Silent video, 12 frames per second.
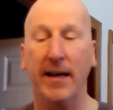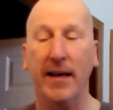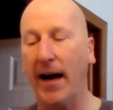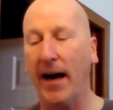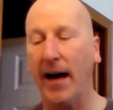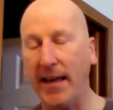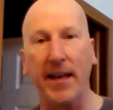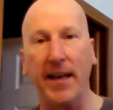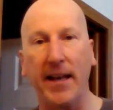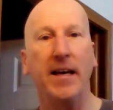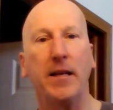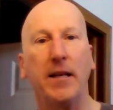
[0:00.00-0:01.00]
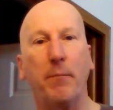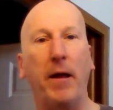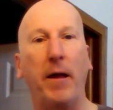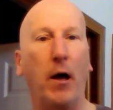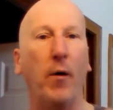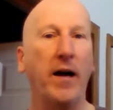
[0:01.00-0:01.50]
Again,
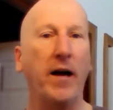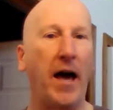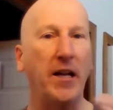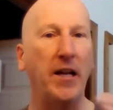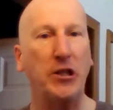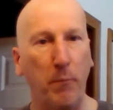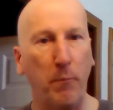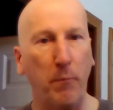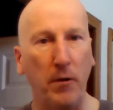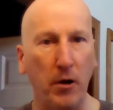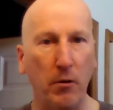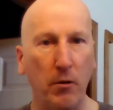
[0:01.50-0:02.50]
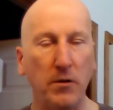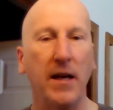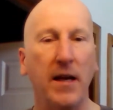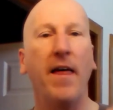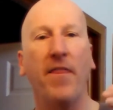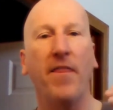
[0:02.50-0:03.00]
depending on what kind of soap you use,
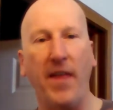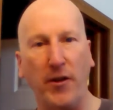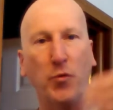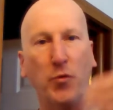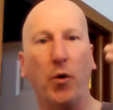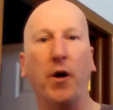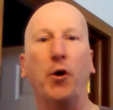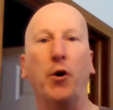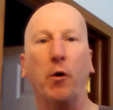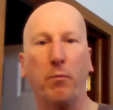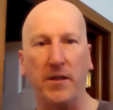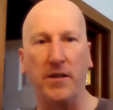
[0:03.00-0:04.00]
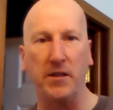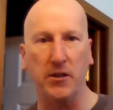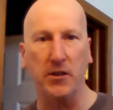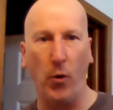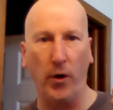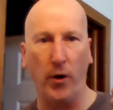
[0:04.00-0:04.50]
that's where your price is
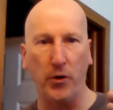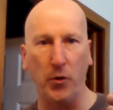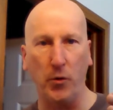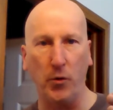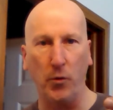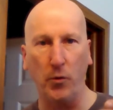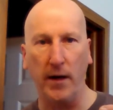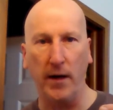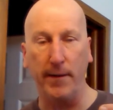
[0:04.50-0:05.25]
going to